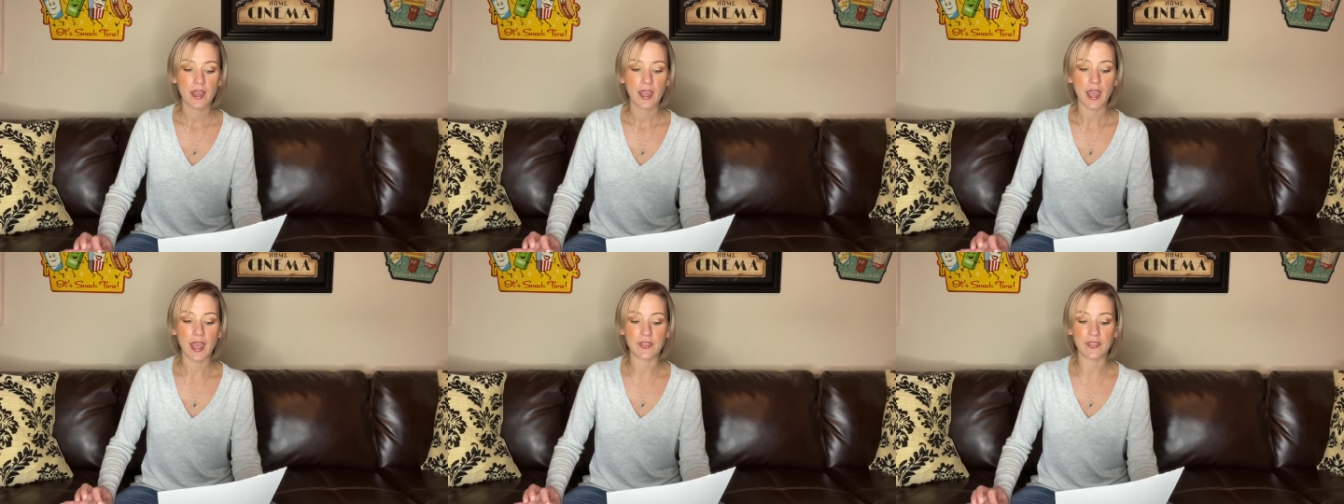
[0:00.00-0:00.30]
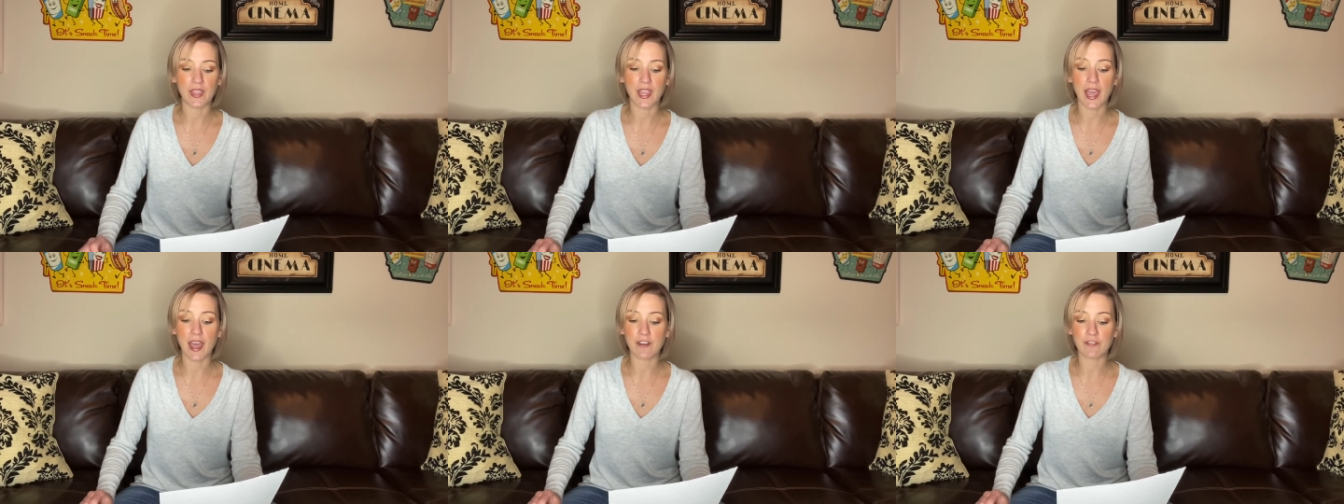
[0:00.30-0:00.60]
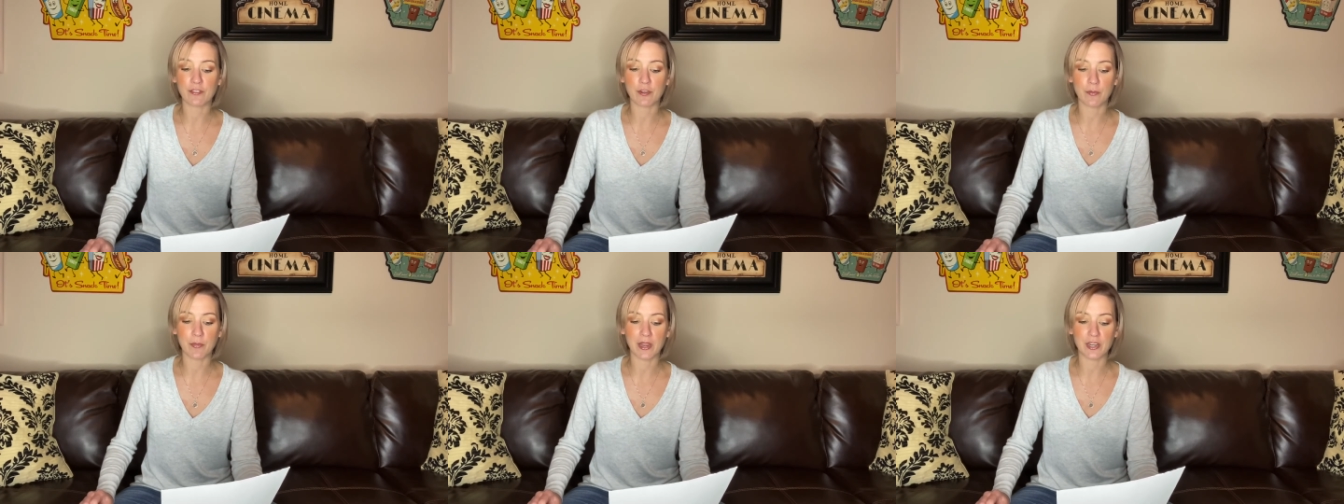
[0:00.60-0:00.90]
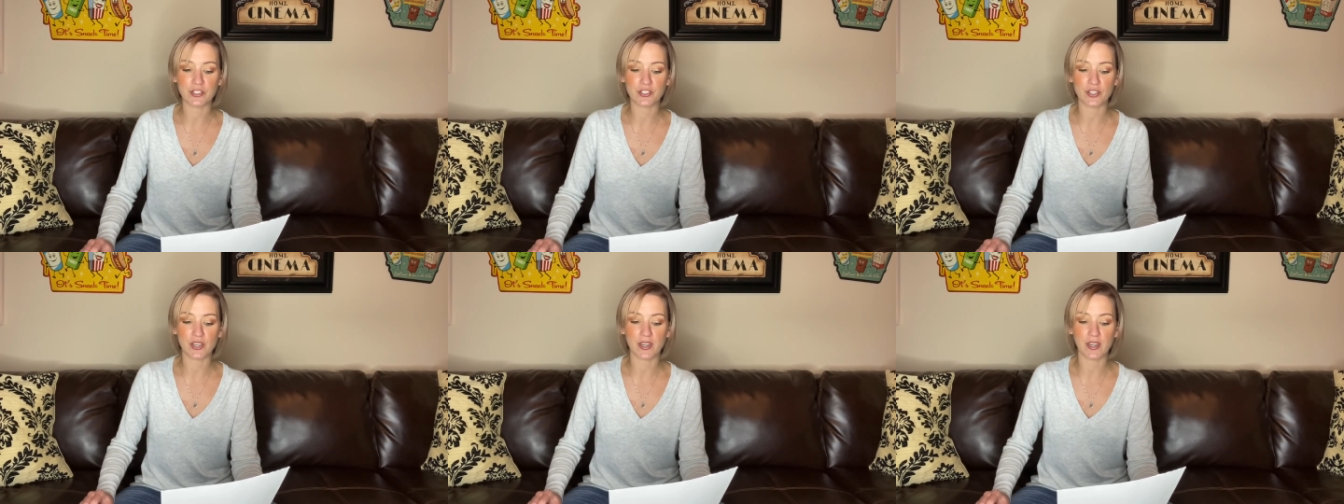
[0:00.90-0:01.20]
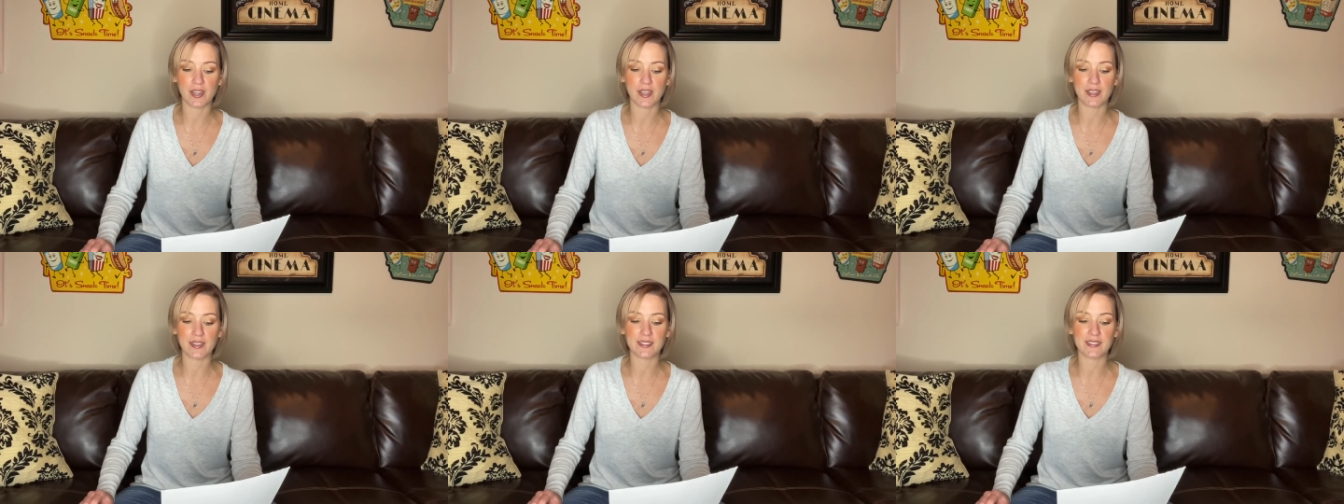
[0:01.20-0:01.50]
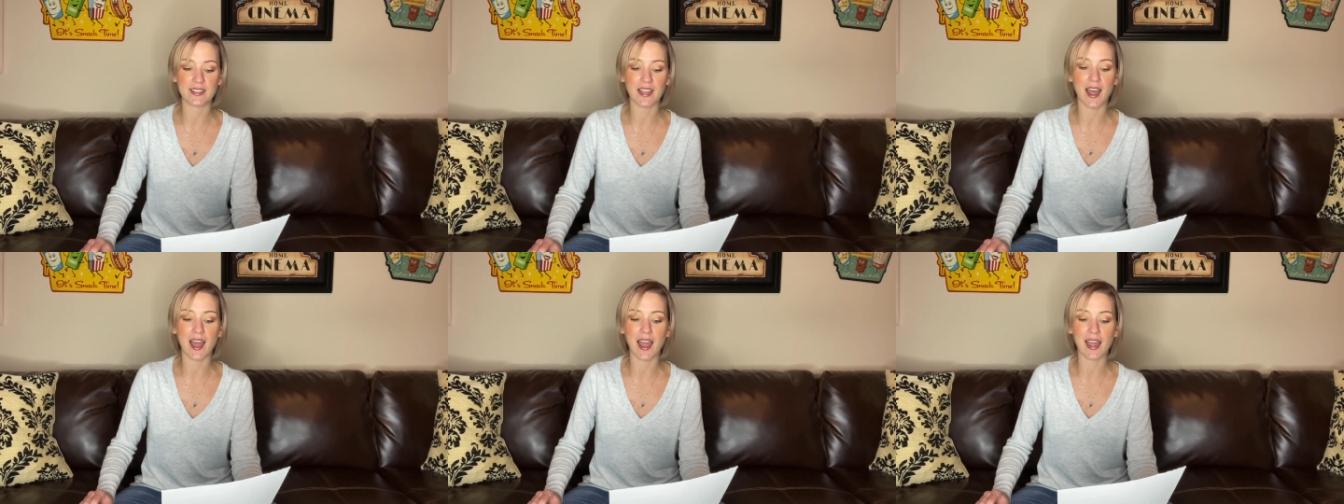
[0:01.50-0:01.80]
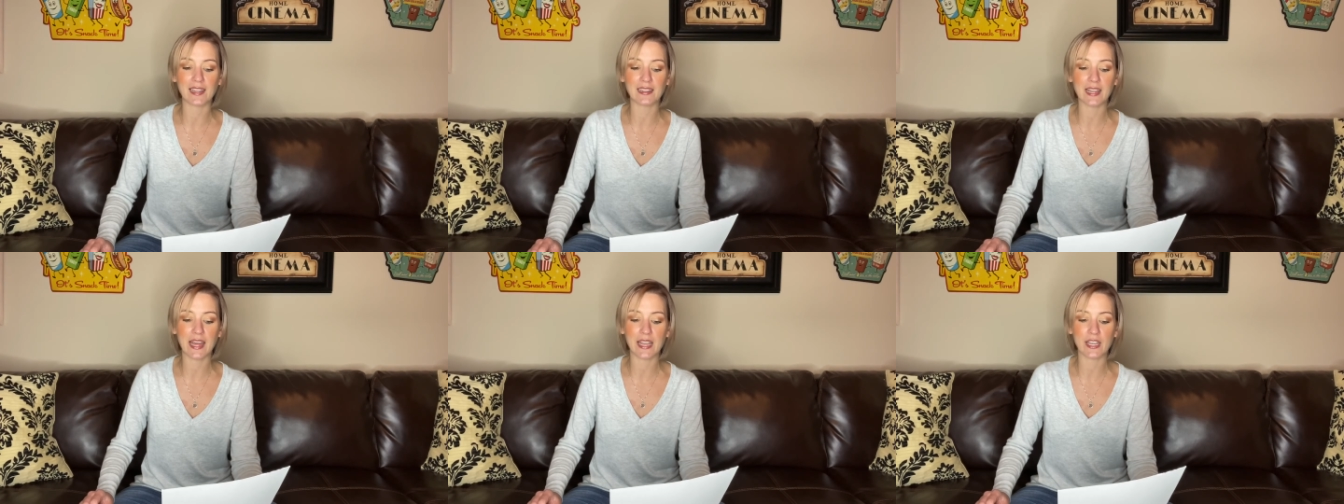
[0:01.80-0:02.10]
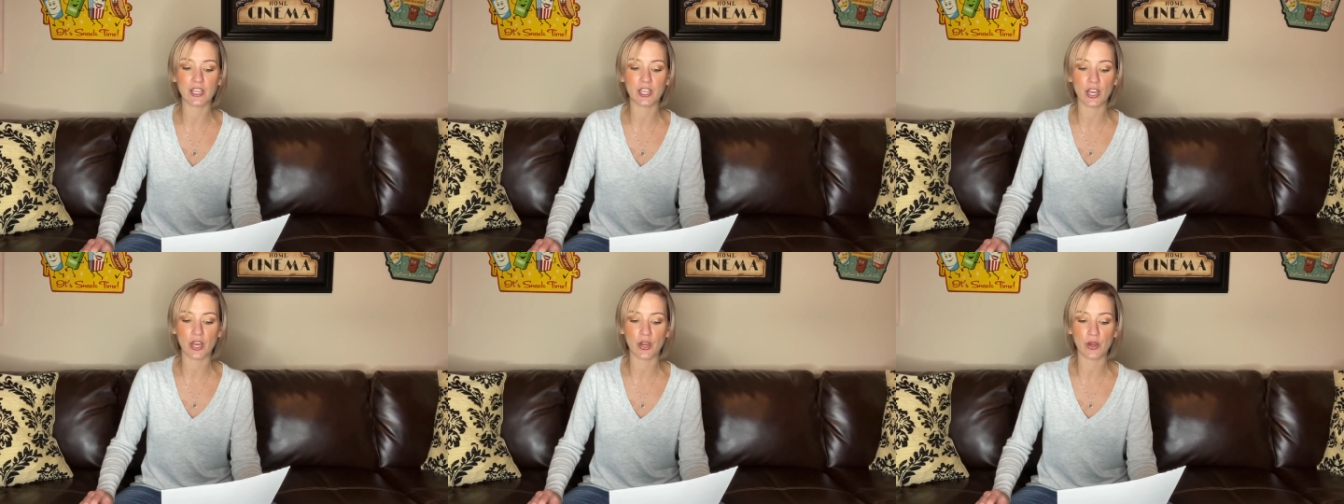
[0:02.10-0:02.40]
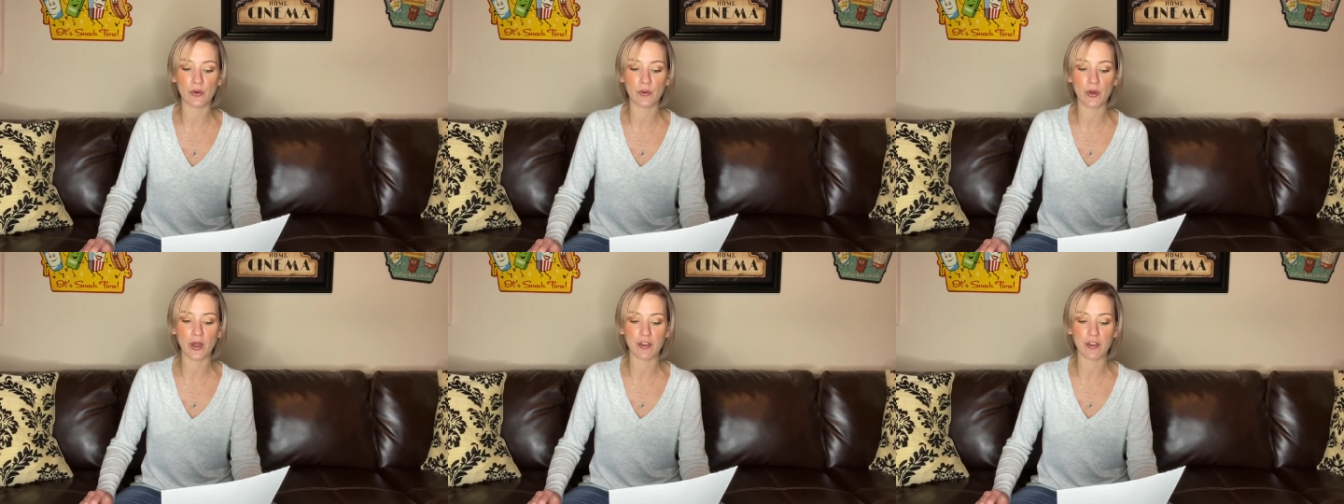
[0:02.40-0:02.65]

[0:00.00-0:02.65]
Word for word: And the affirmation is I let go